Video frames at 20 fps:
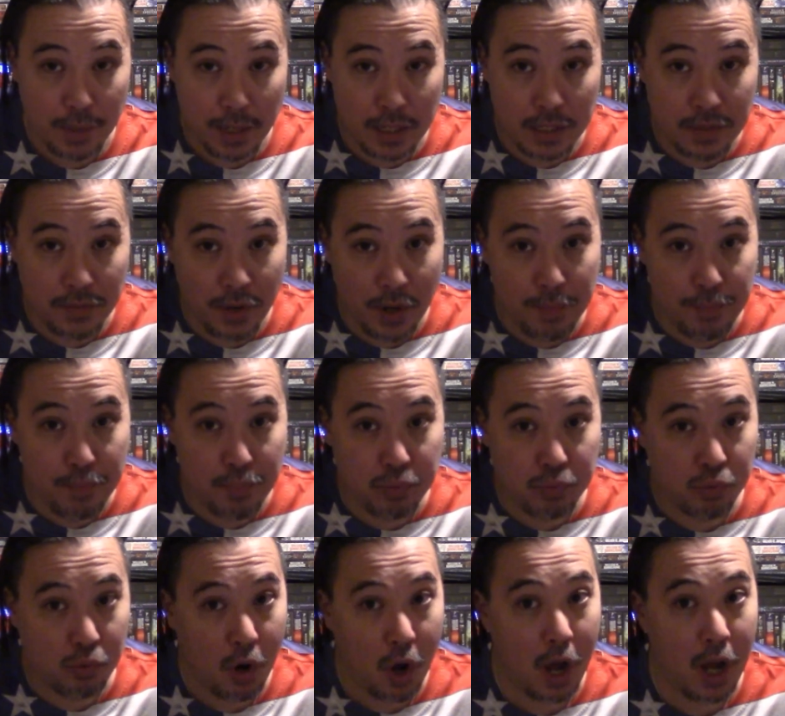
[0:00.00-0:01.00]
and it's a very
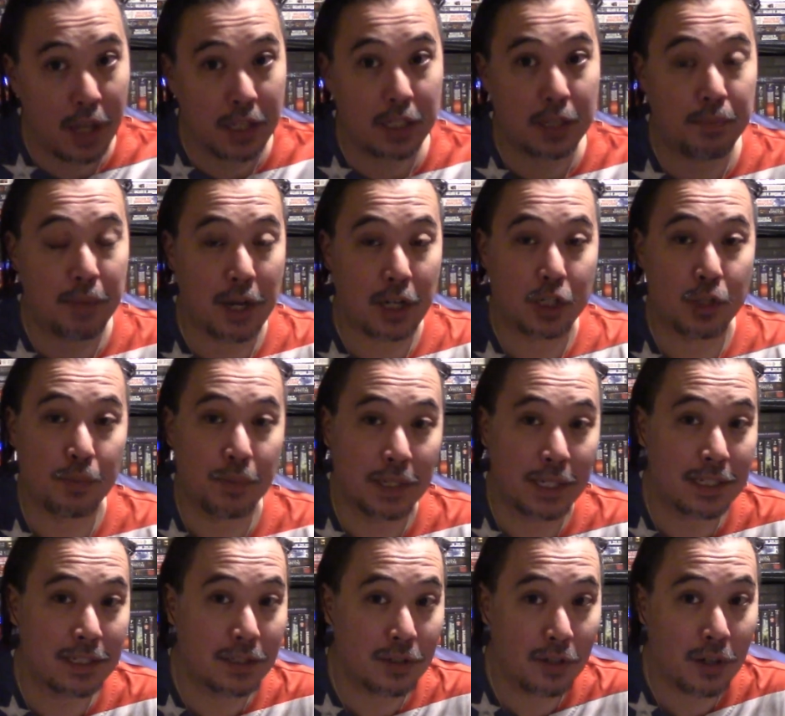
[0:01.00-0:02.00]
broad spectrum
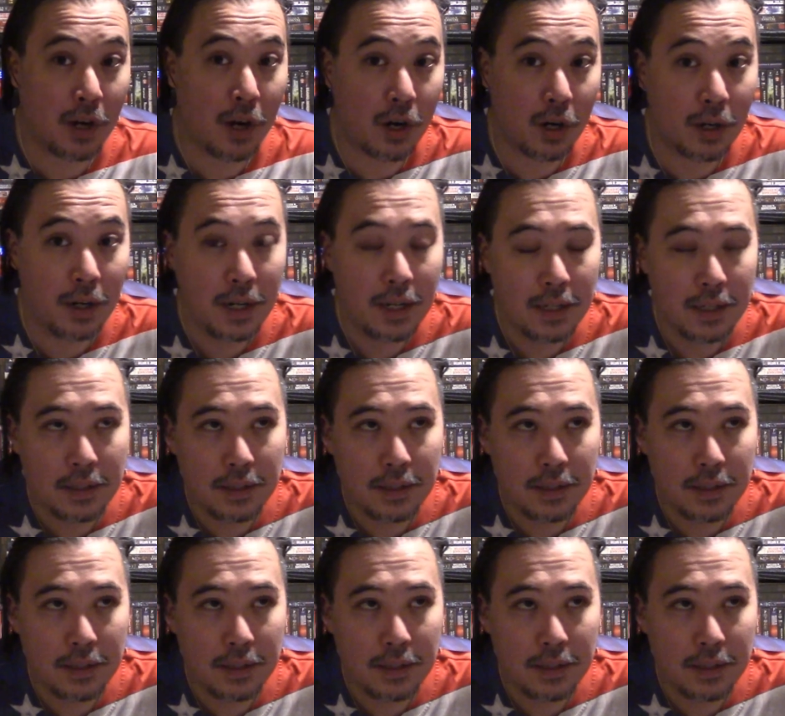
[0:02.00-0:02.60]
because there are